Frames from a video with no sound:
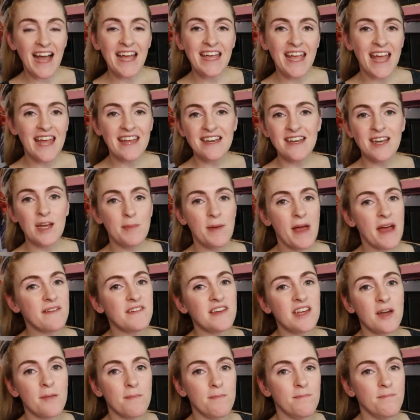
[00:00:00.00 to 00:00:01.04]
I ended up
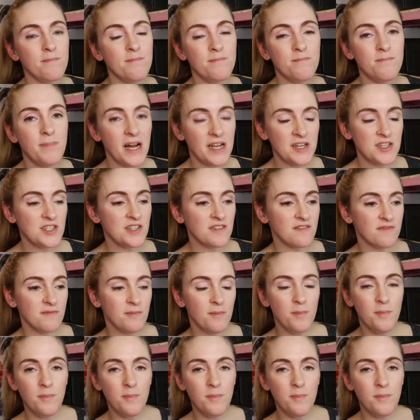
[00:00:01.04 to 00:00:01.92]
having a bunch of